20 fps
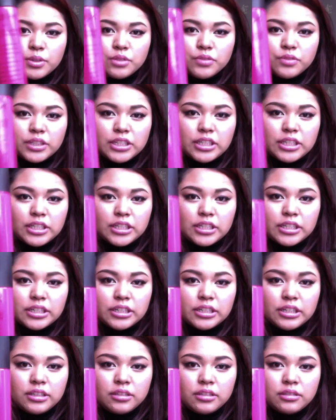over
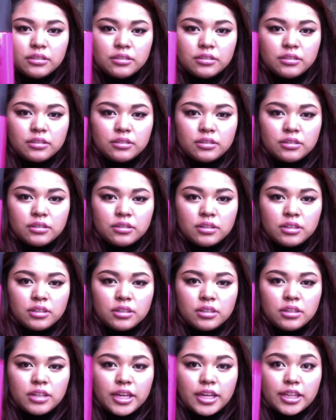here,
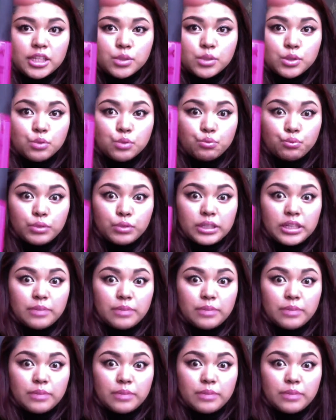and this was really